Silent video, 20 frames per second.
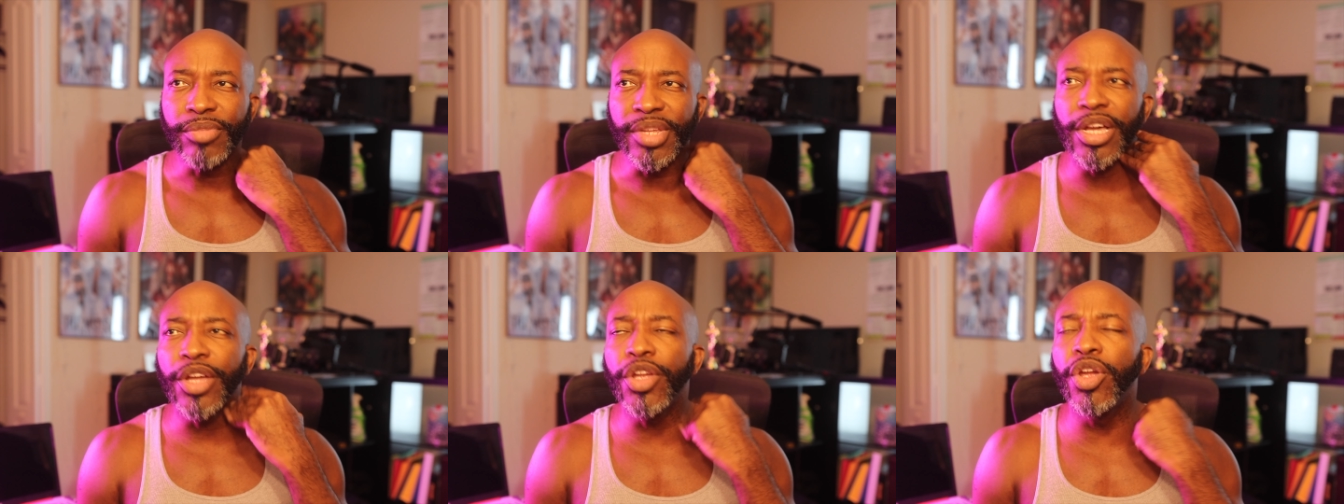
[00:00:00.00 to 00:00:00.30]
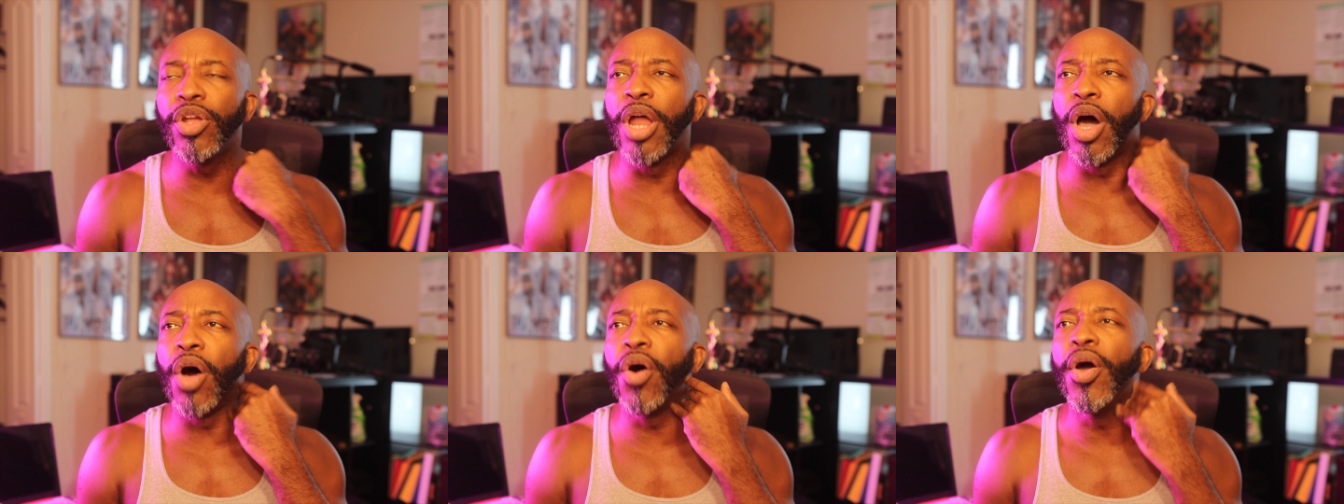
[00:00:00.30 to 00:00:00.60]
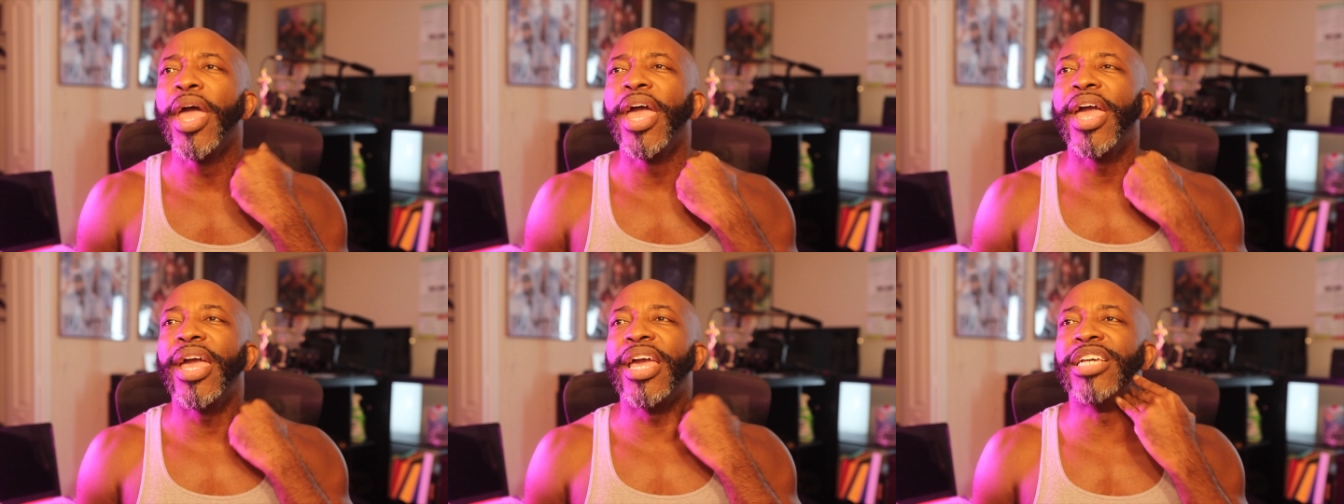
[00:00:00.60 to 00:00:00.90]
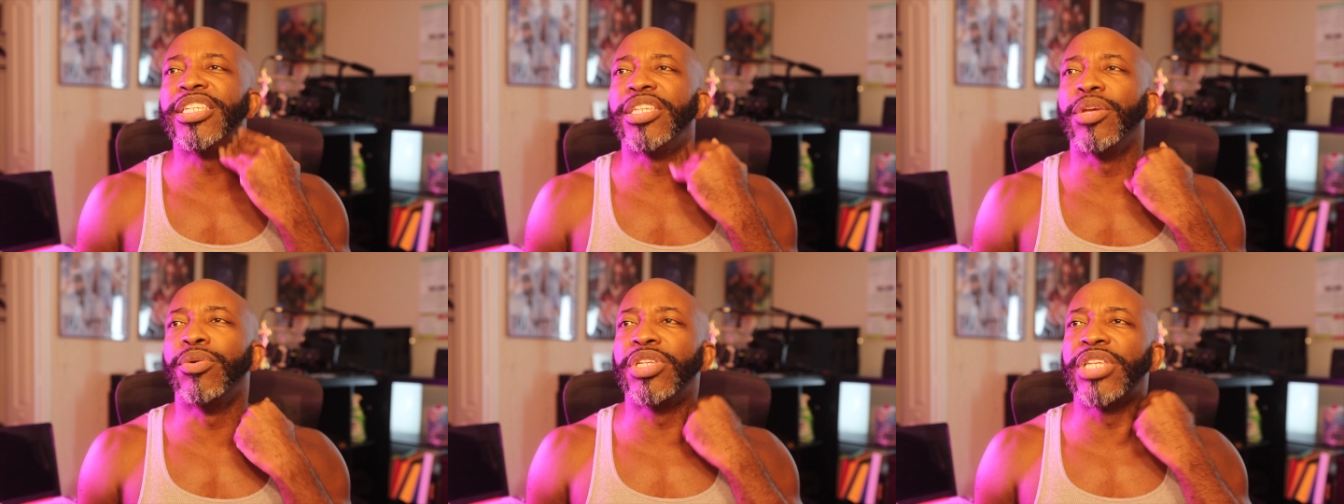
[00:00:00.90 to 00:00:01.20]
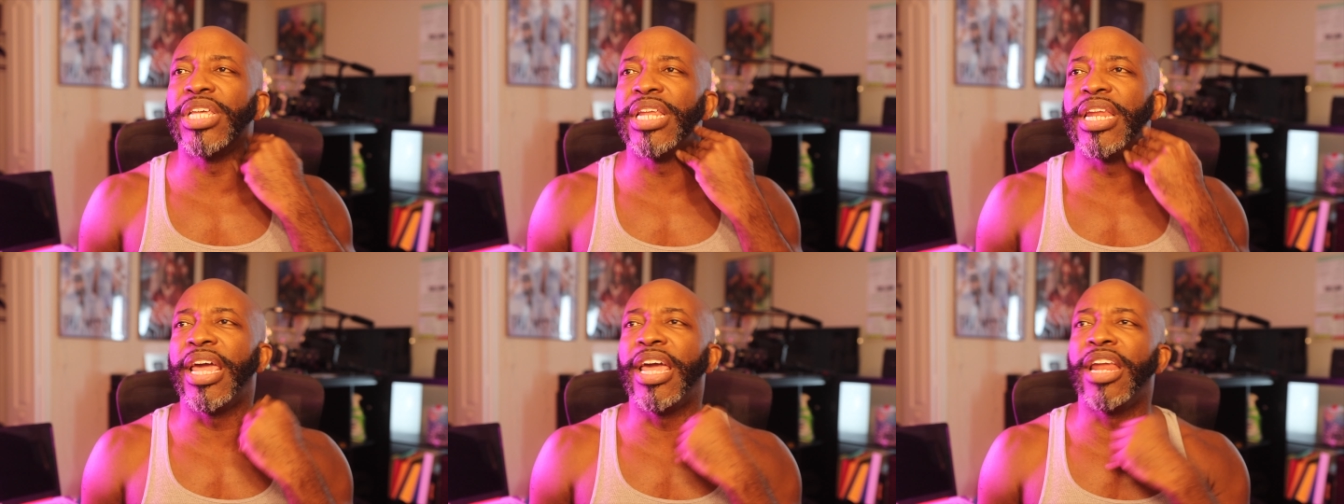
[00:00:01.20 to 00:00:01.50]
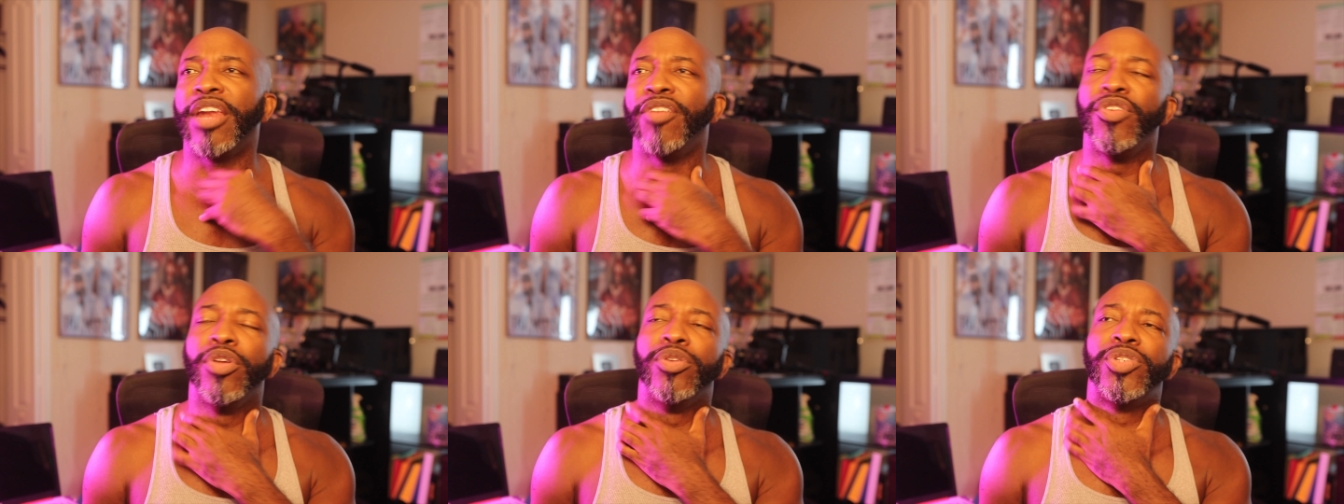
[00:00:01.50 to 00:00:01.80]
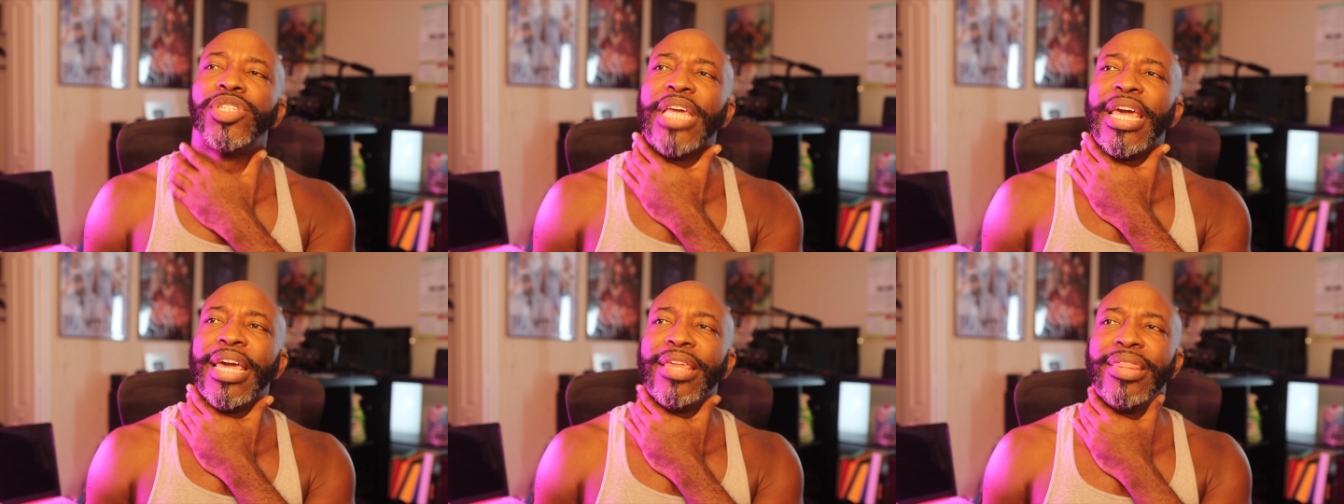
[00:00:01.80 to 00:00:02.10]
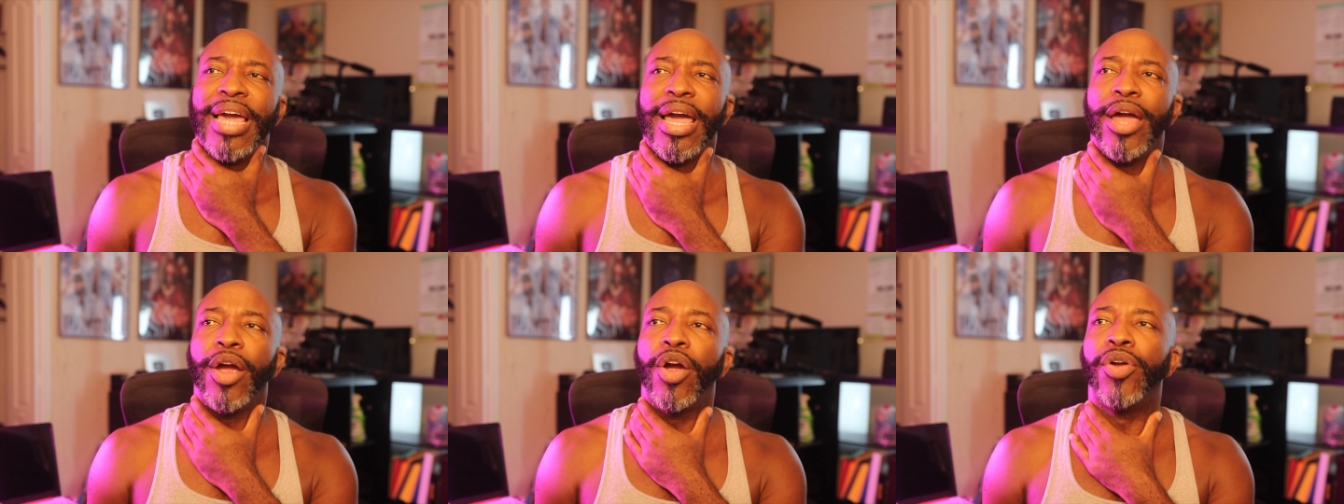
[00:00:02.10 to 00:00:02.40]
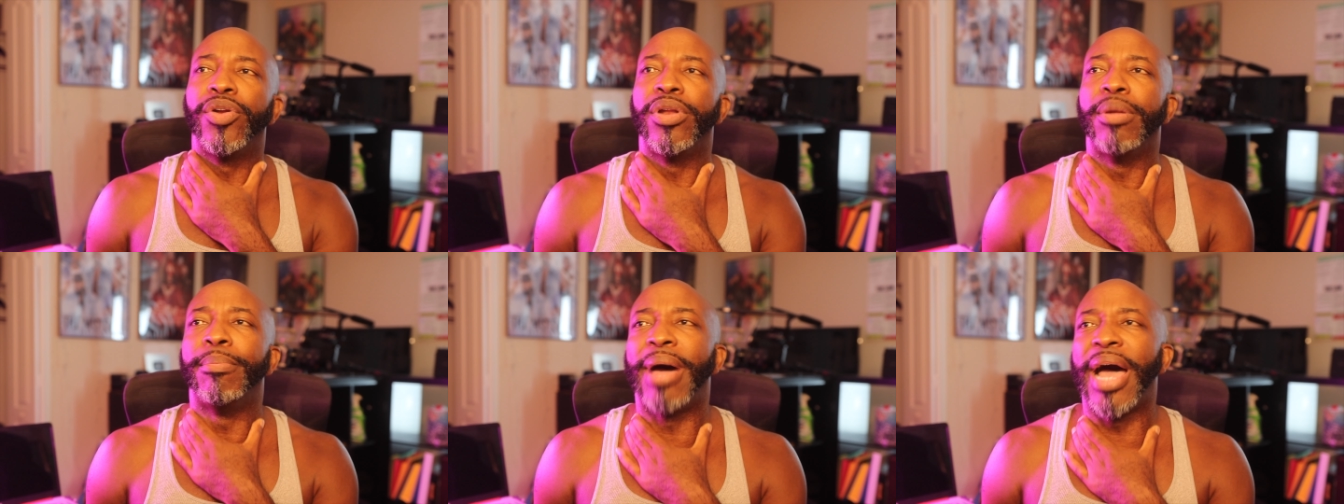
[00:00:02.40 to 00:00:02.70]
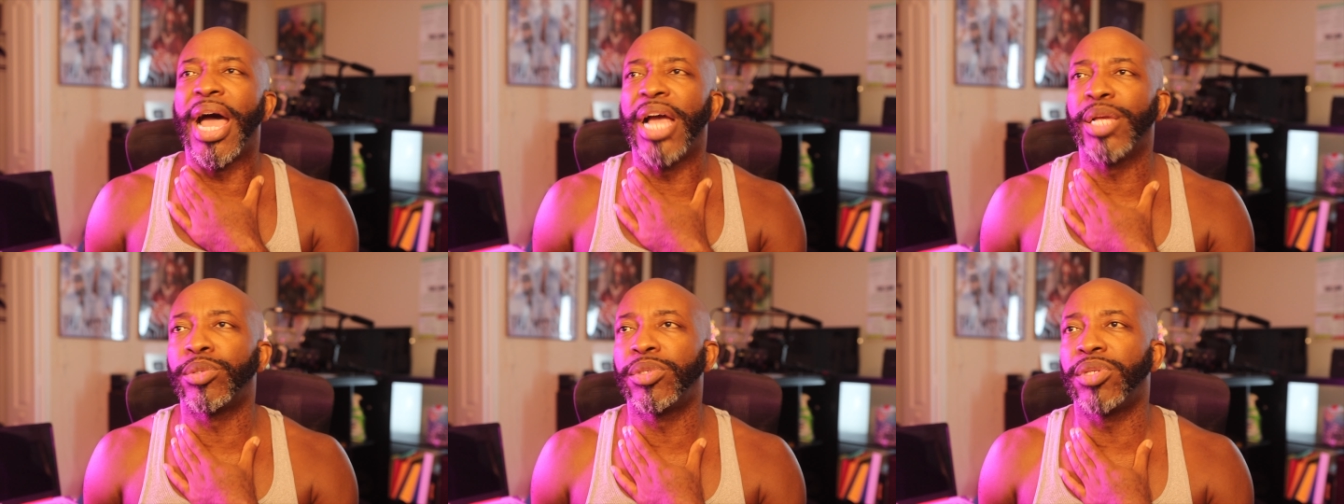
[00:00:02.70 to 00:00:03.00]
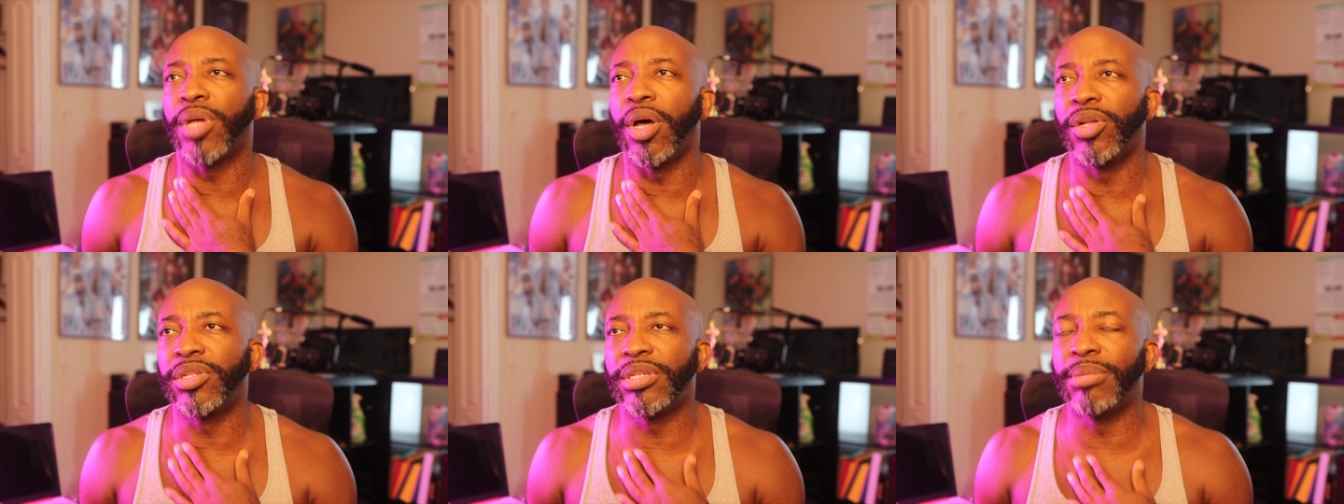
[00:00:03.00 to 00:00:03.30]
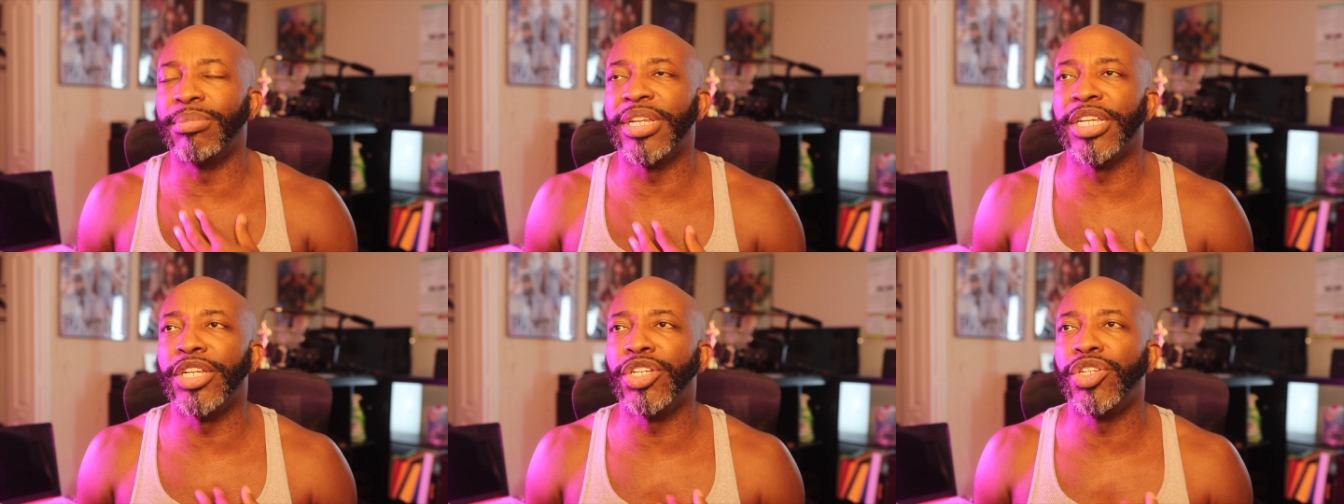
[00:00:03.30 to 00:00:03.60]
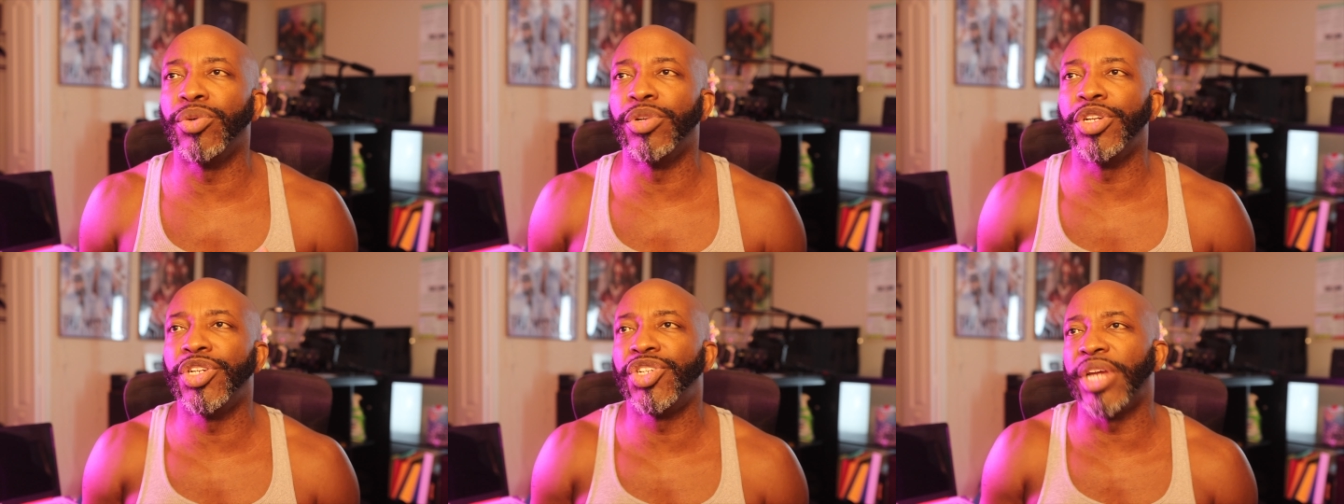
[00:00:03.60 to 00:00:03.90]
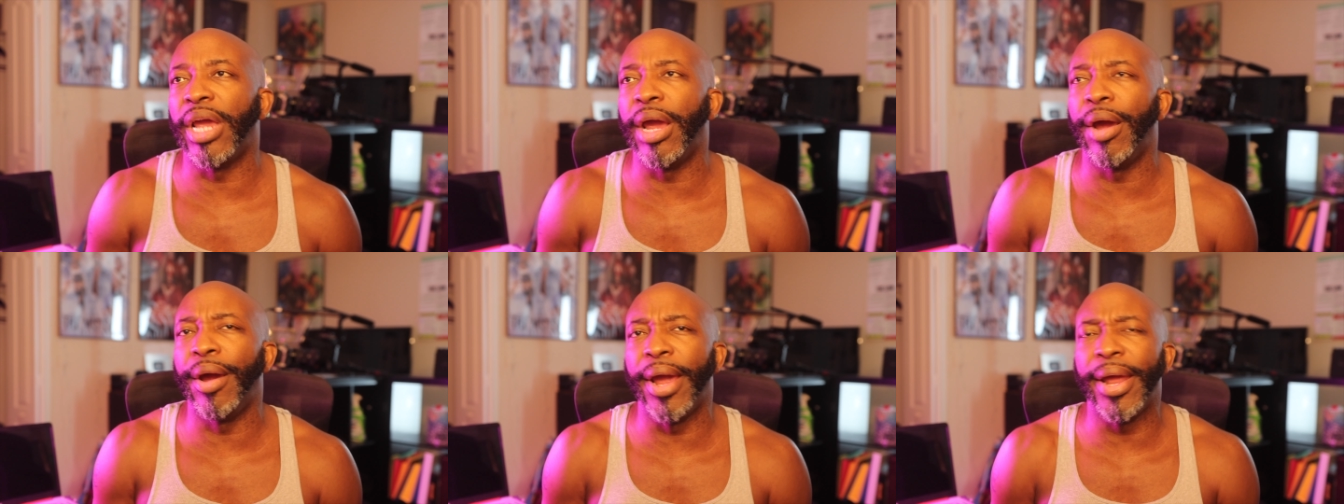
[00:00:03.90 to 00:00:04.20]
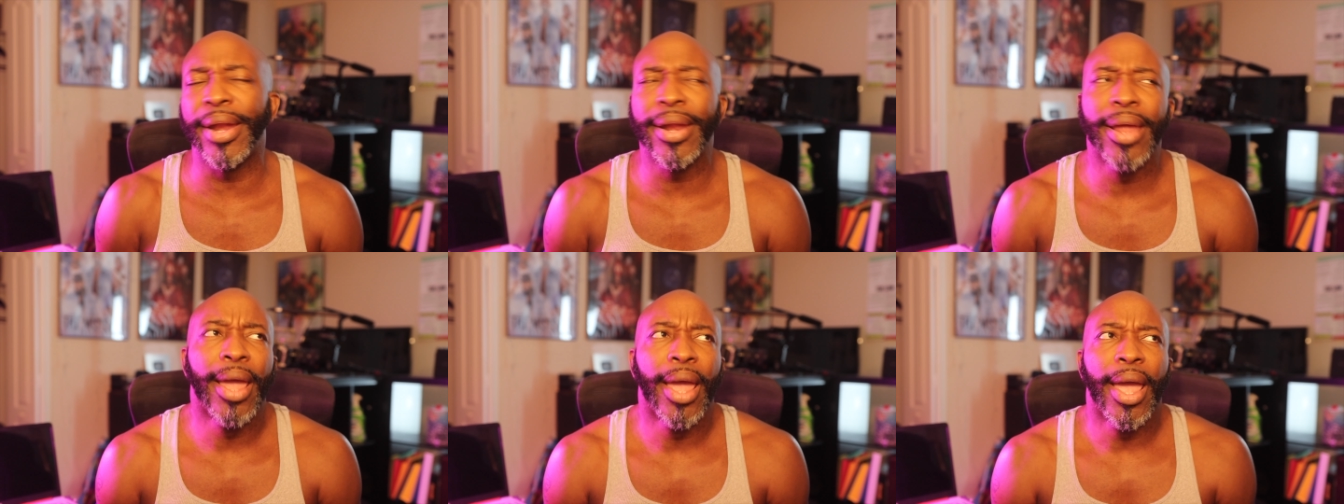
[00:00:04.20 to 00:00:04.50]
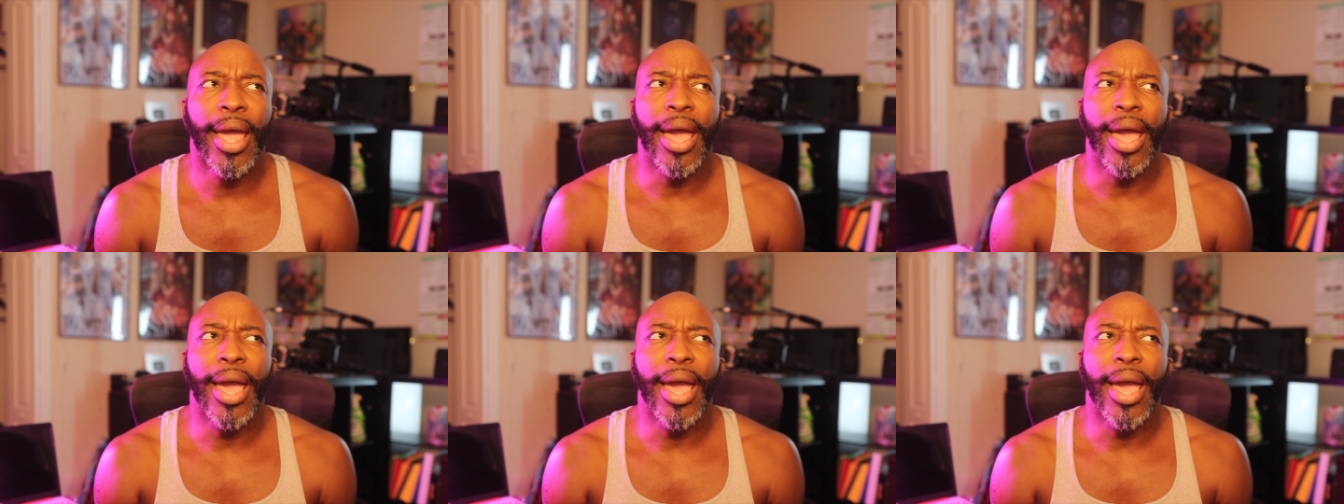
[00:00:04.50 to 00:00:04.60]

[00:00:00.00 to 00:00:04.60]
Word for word: you know, Izzy was in the interview saying that her demise was ultimately due to Jared,